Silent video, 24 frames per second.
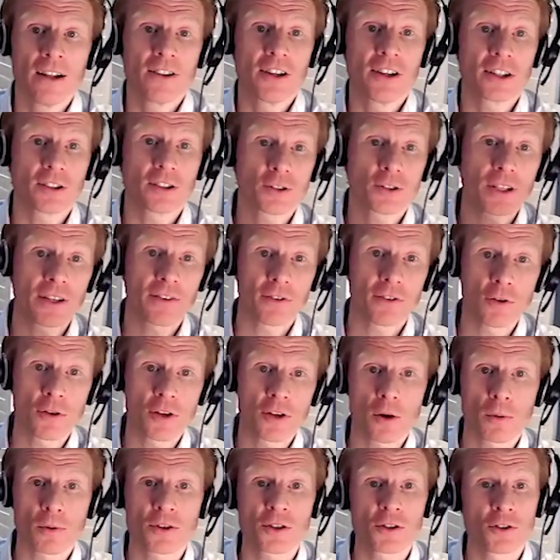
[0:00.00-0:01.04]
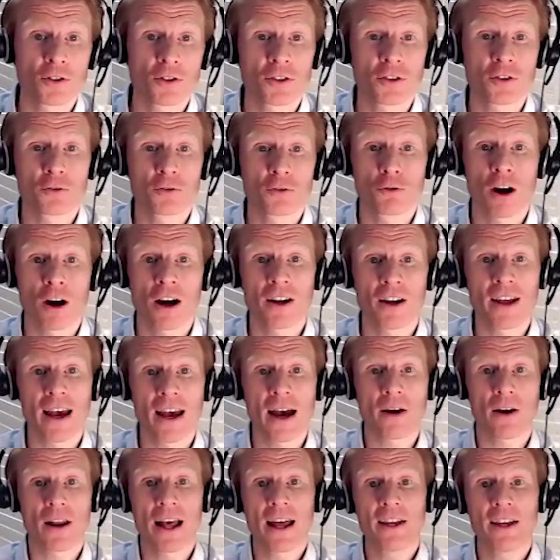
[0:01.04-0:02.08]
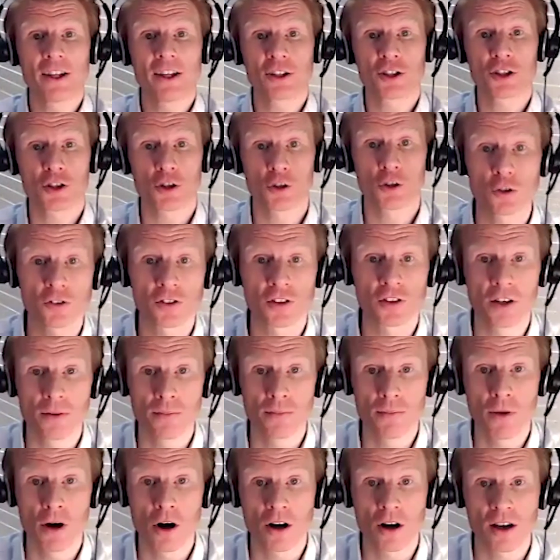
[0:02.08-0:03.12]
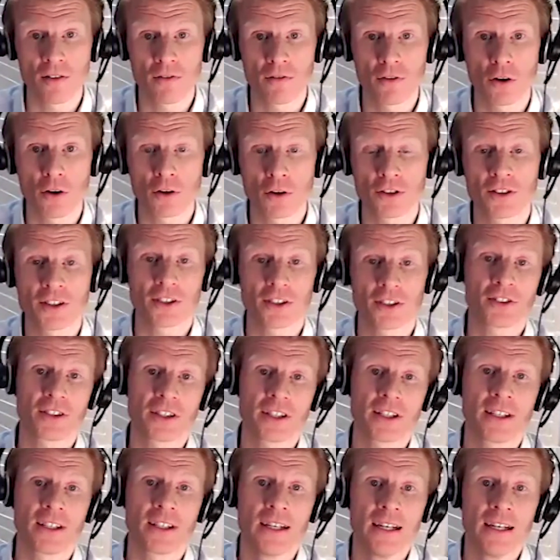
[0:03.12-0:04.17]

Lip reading: This will give you the opportunity to ride out any short-term market volatility.